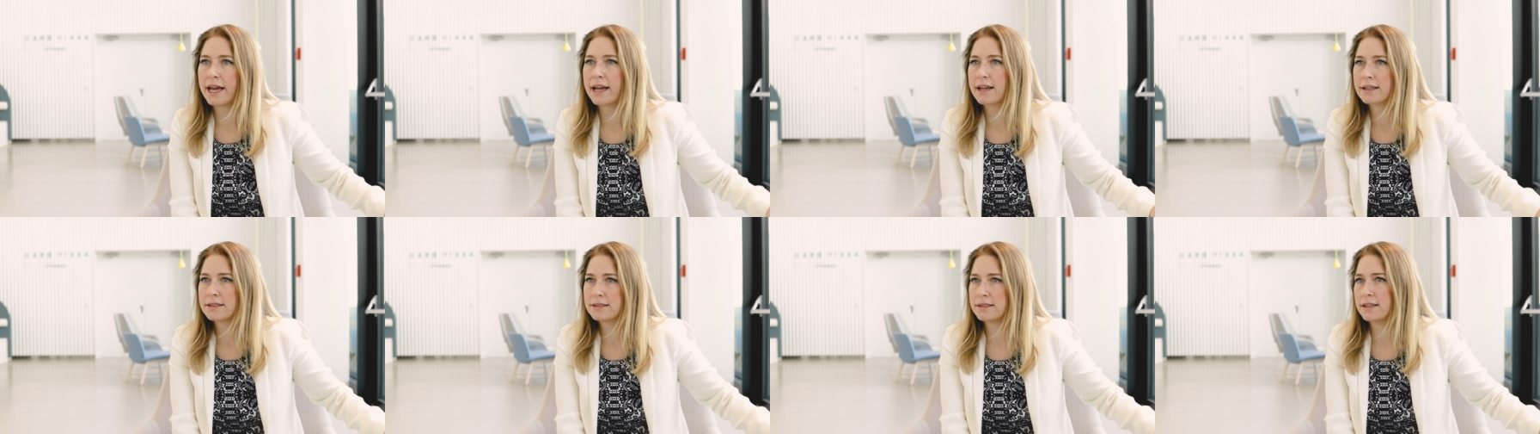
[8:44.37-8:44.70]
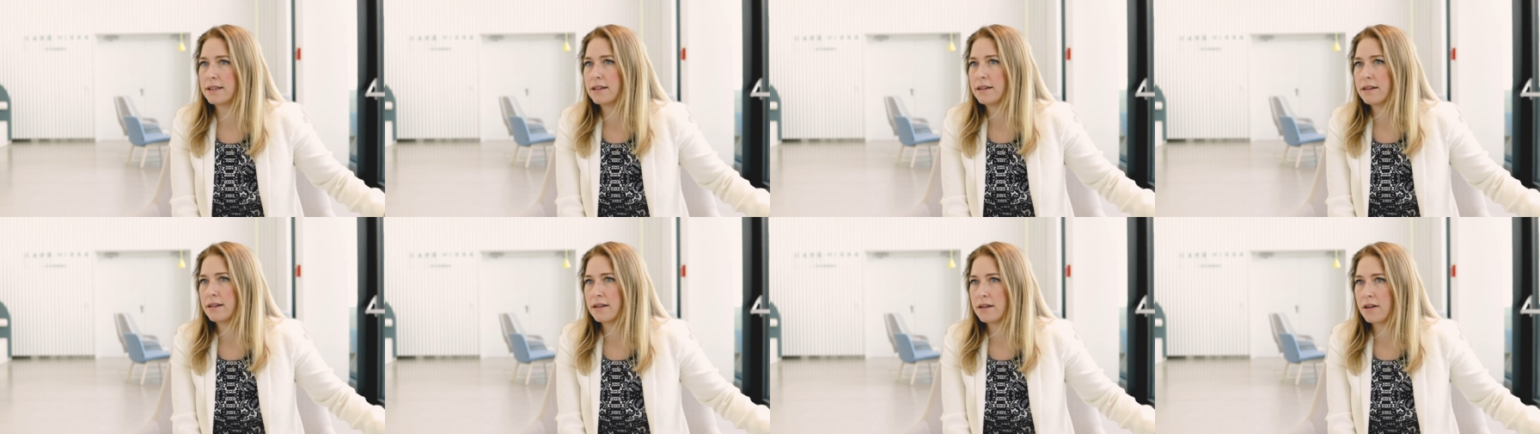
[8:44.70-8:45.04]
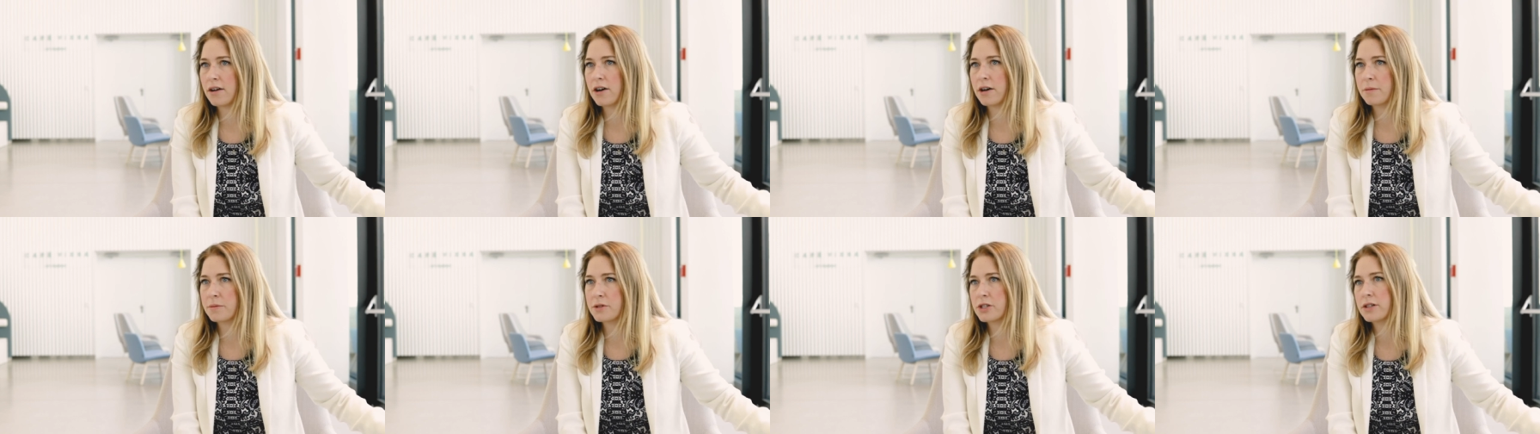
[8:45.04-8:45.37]
exit
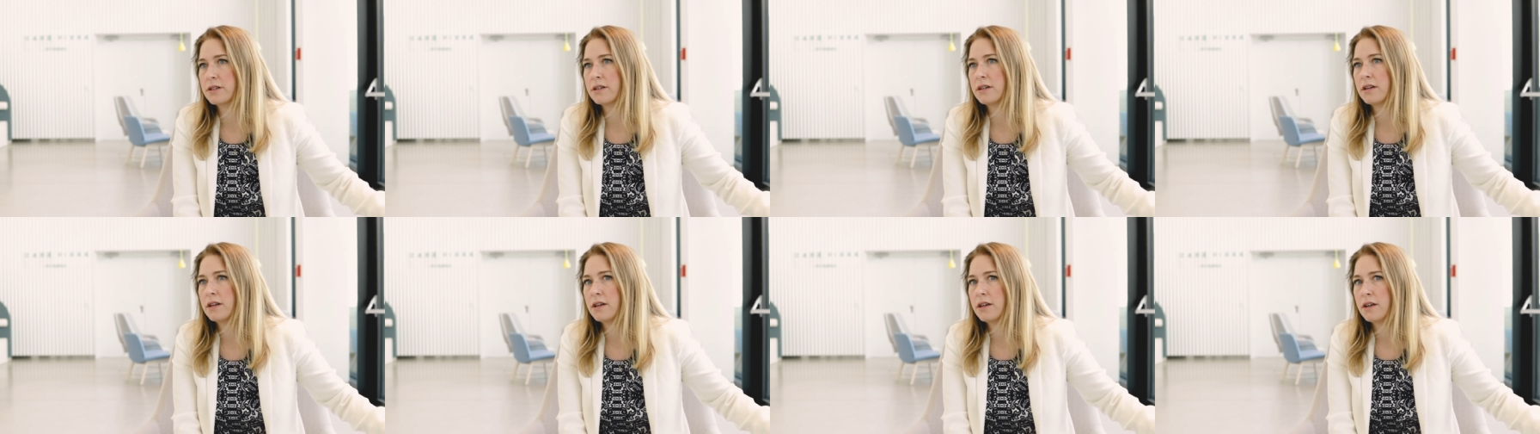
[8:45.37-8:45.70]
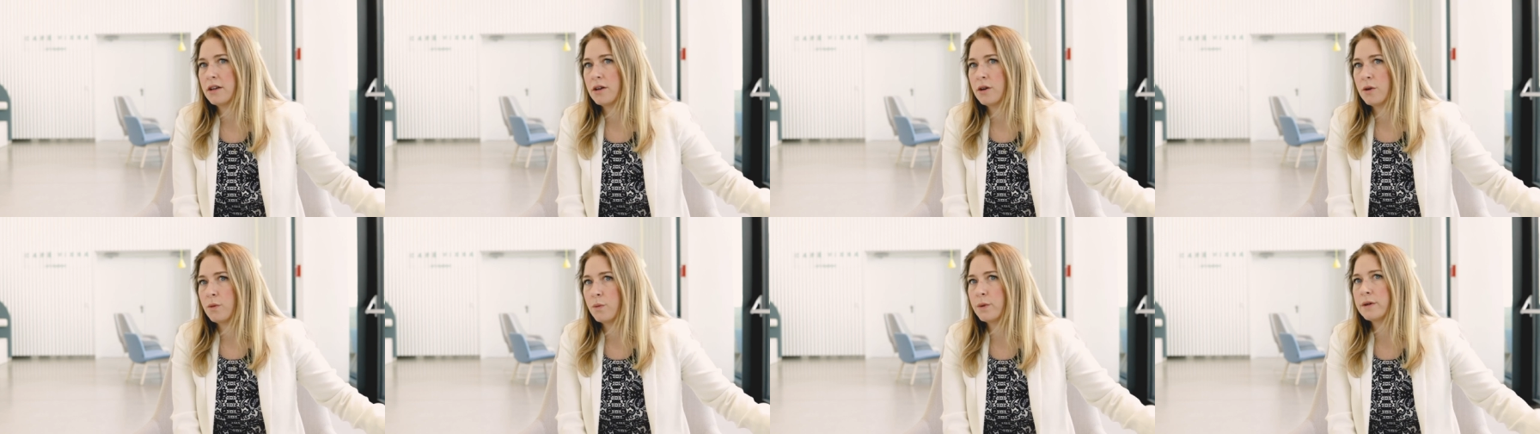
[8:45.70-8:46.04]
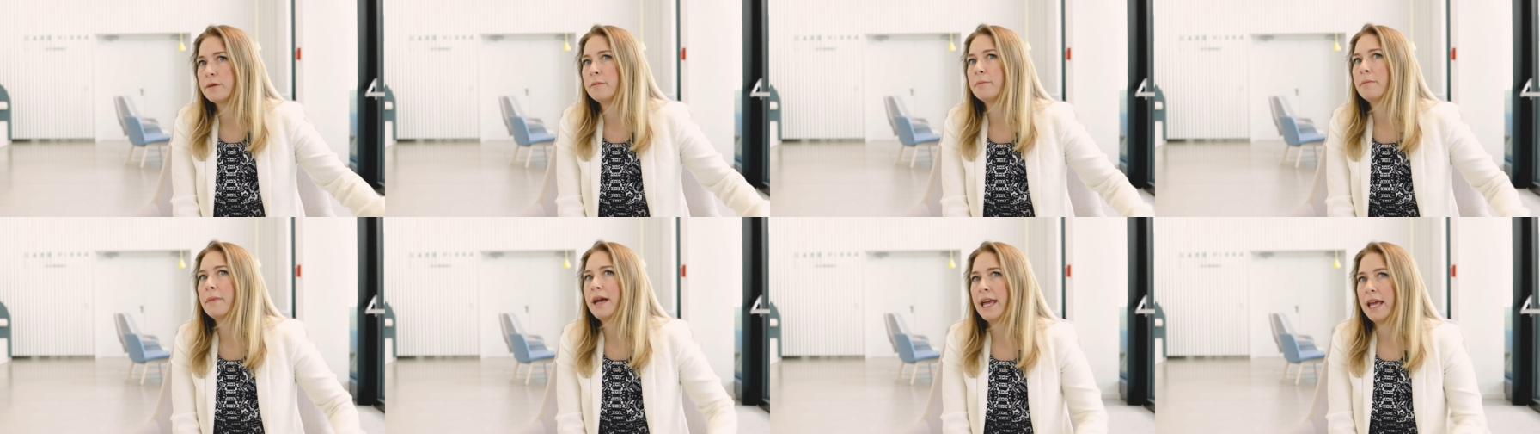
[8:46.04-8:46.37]
option
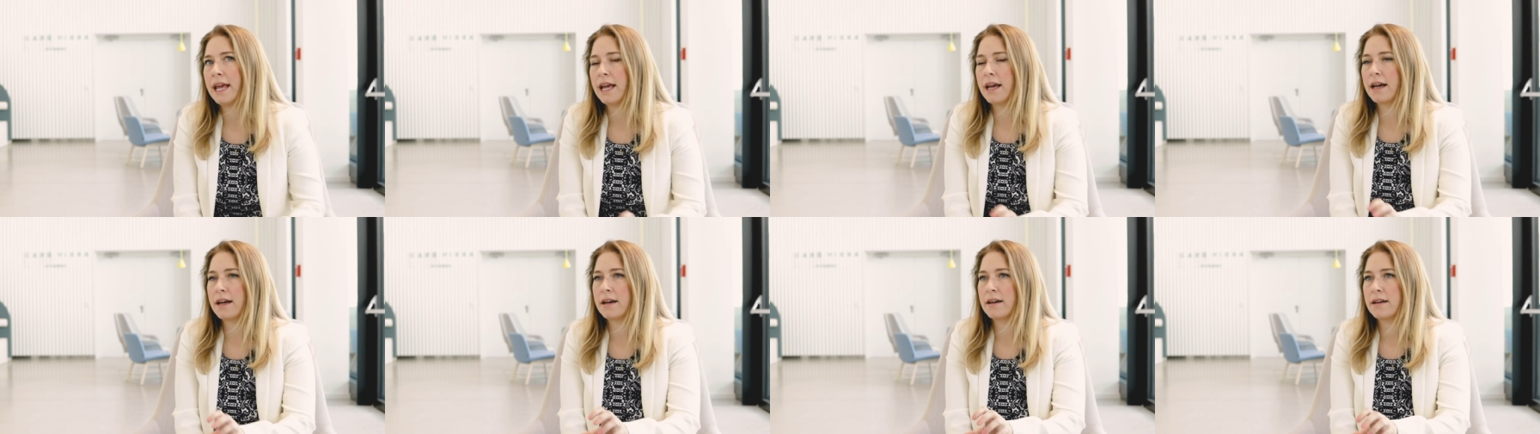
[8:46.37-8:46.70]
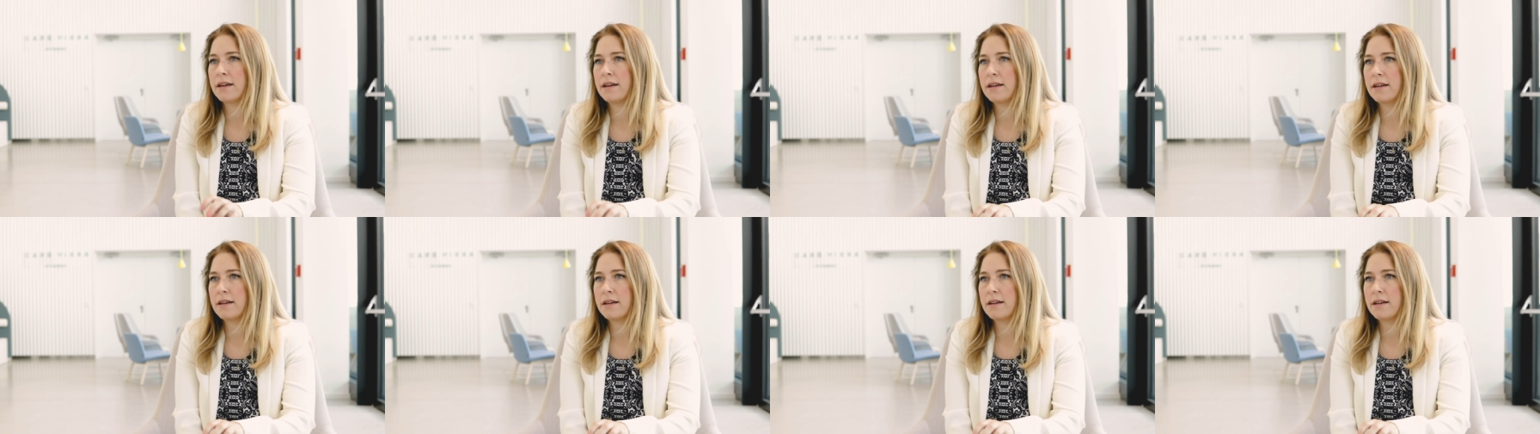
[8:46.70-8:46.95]
will make